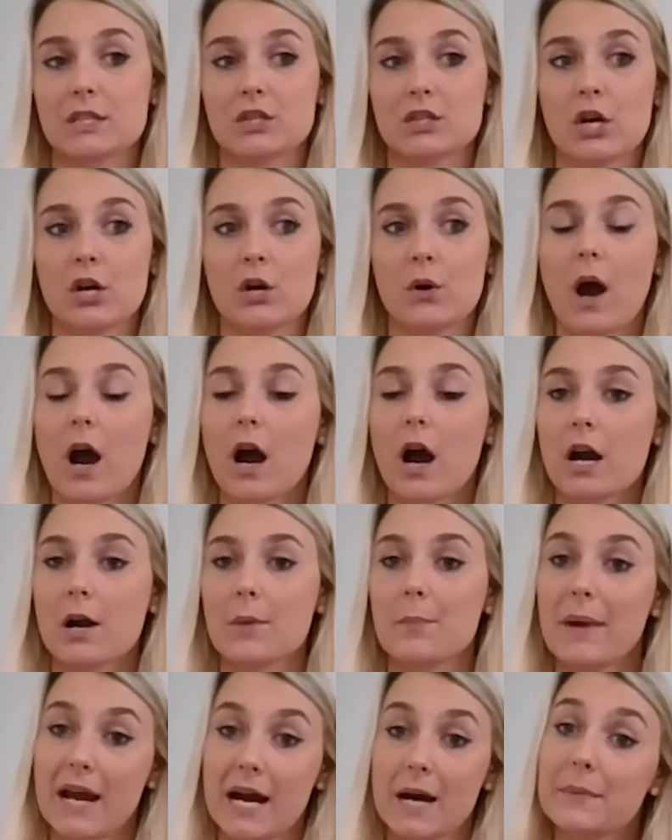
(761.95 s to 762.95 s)
So
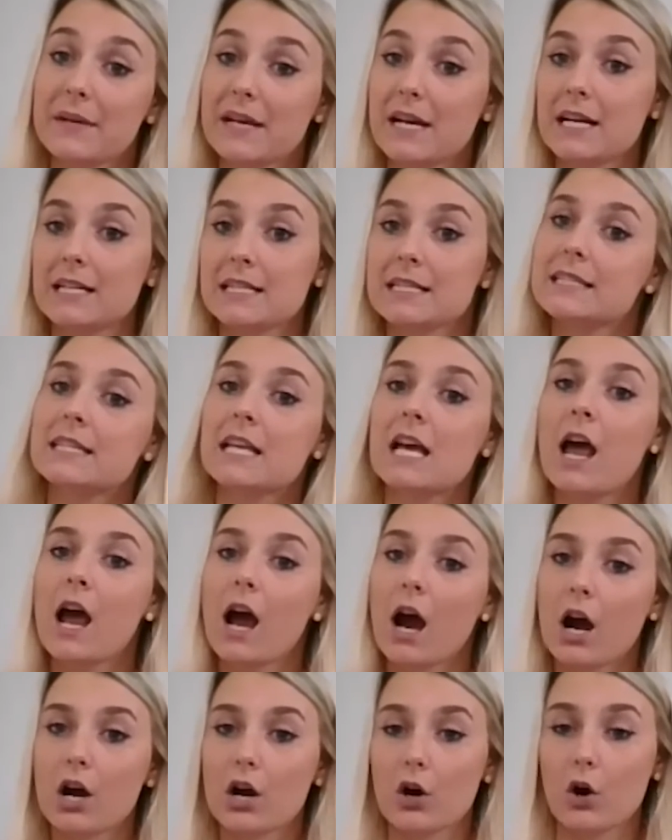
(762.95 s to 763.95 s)
our Papillons
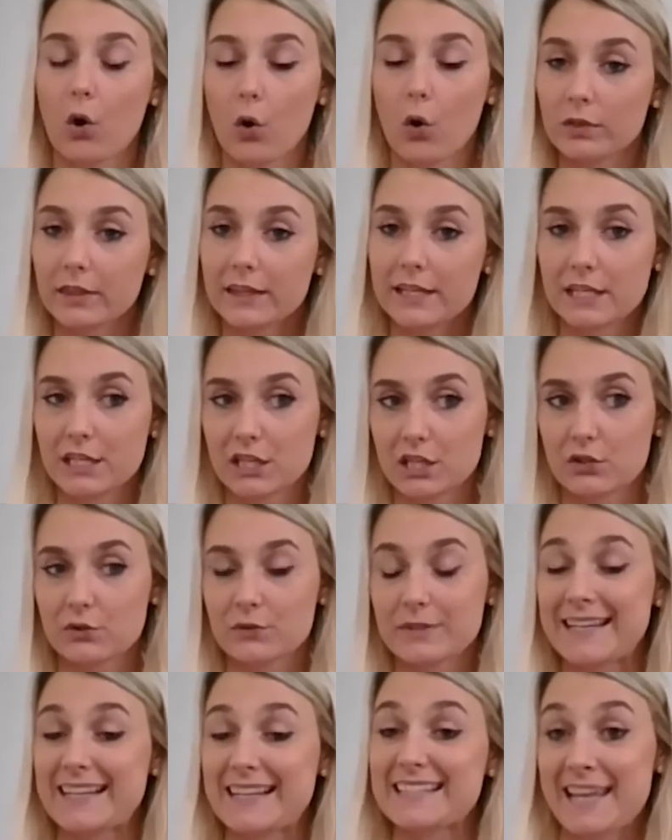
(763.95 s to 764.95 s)
are only
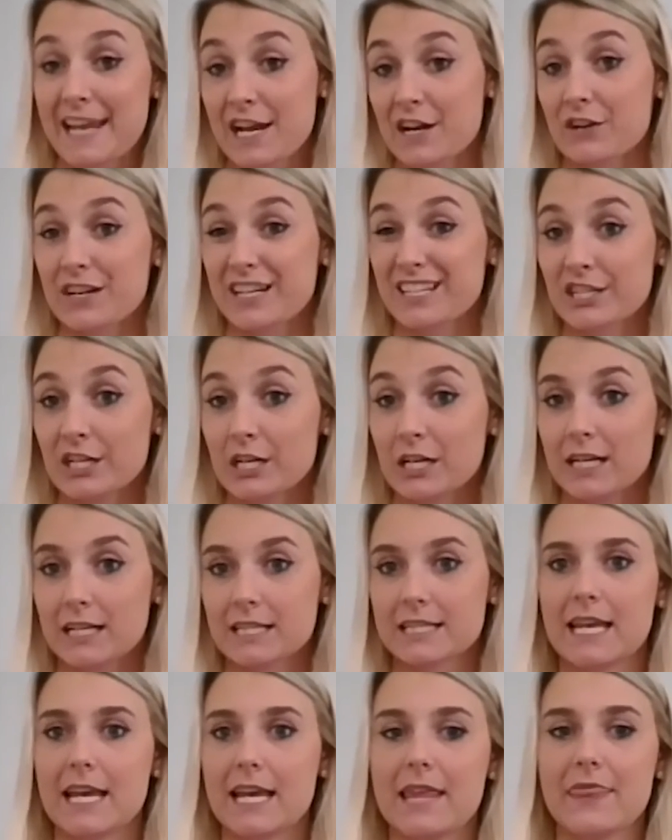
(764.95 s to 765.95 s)
used as hearing
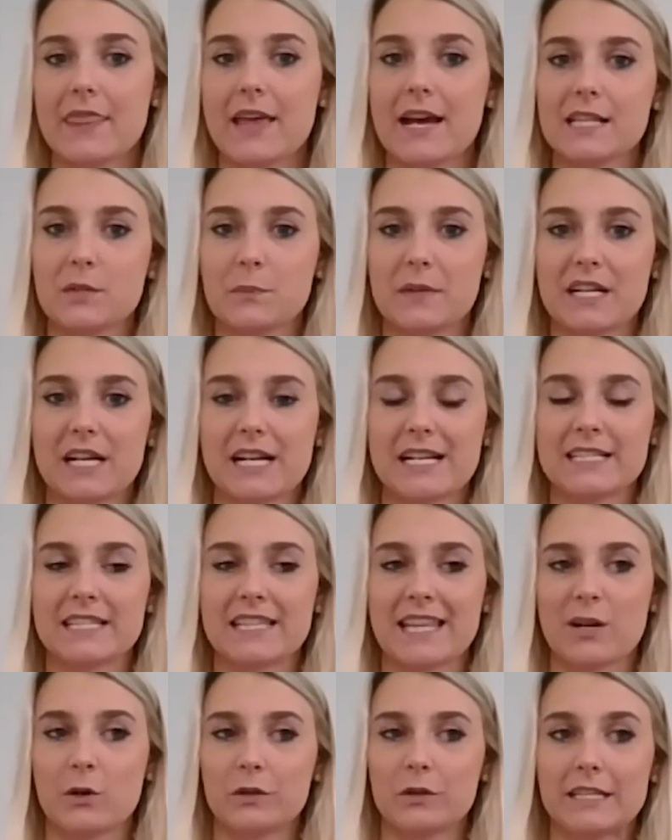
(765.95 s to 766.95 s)
dogs, and that's because
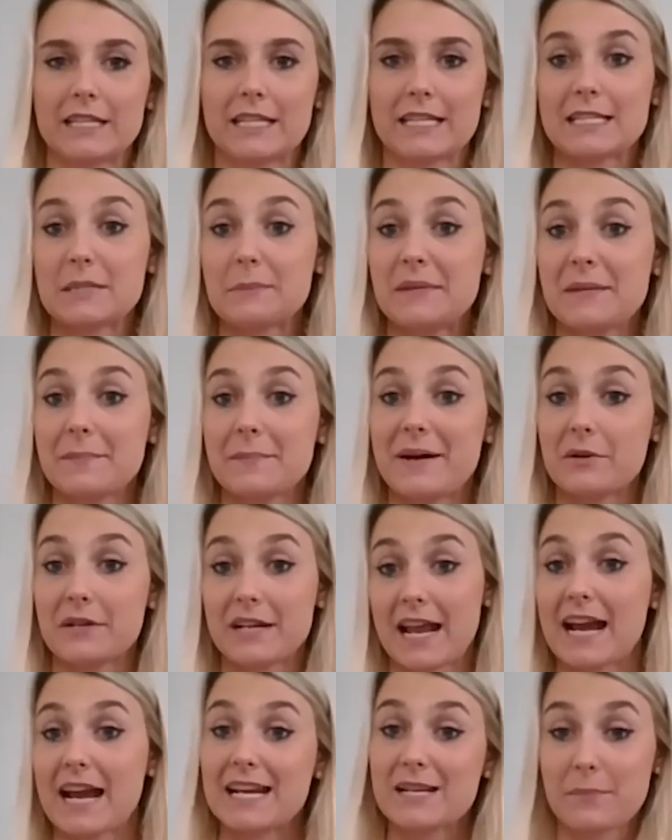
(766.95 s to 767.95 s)
they only get to be about
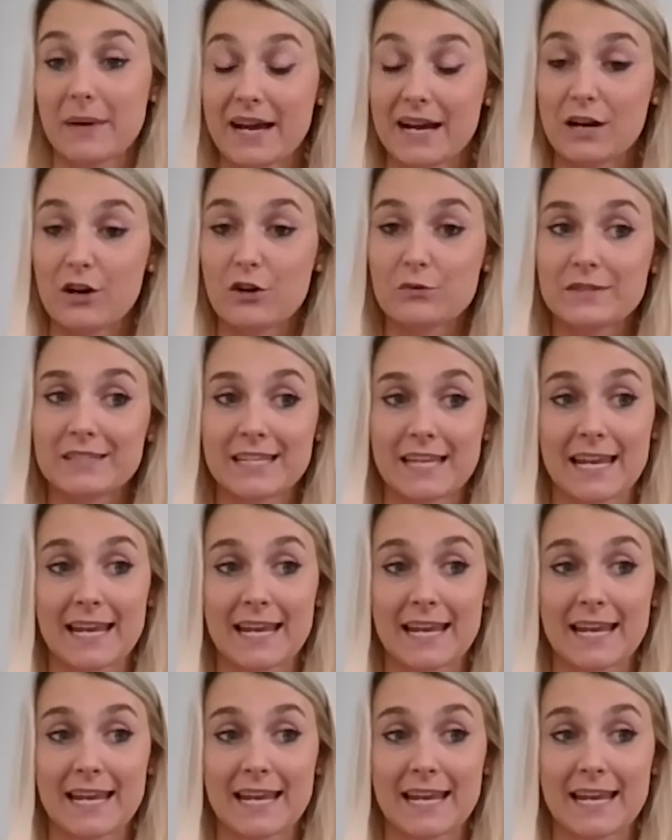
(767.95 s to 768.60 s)
9 pounds.